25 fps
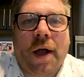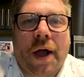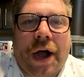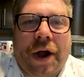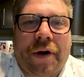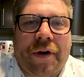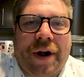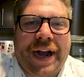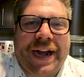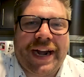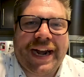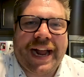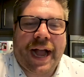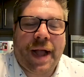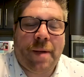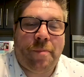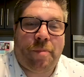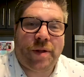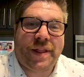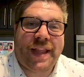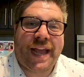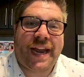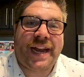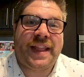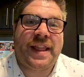All right, I
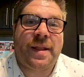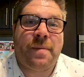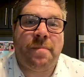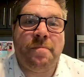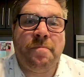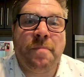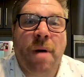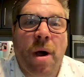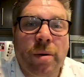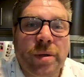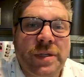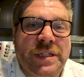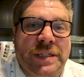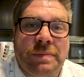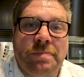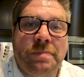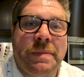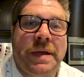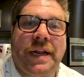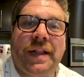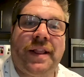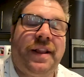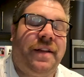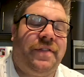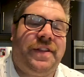put that in the most
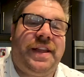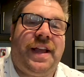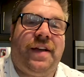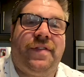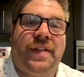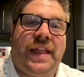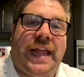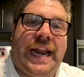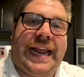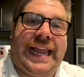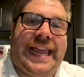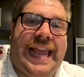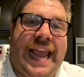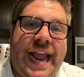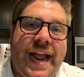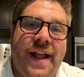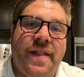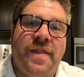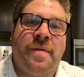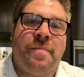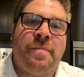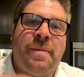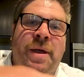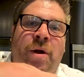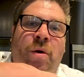middle of the oven that I can,
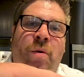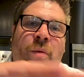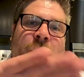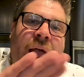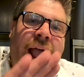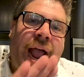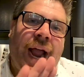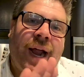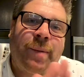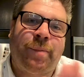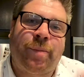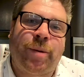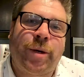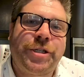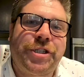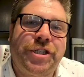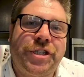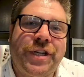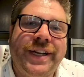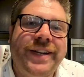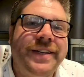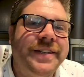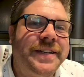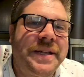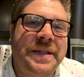the middle rack pushed
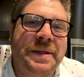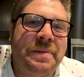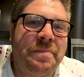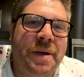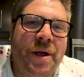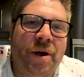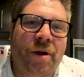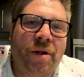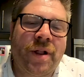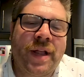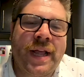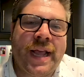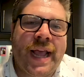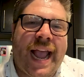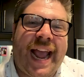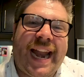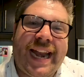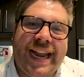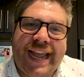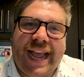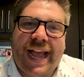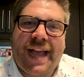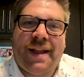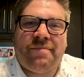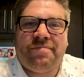into the middle, and
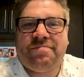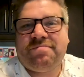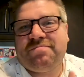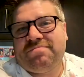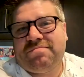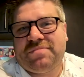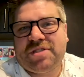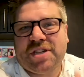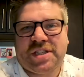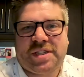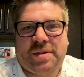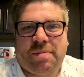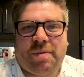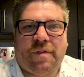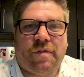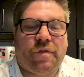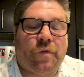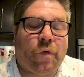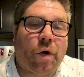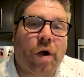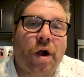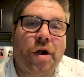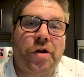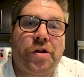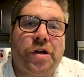again, just above
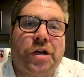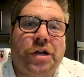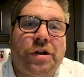400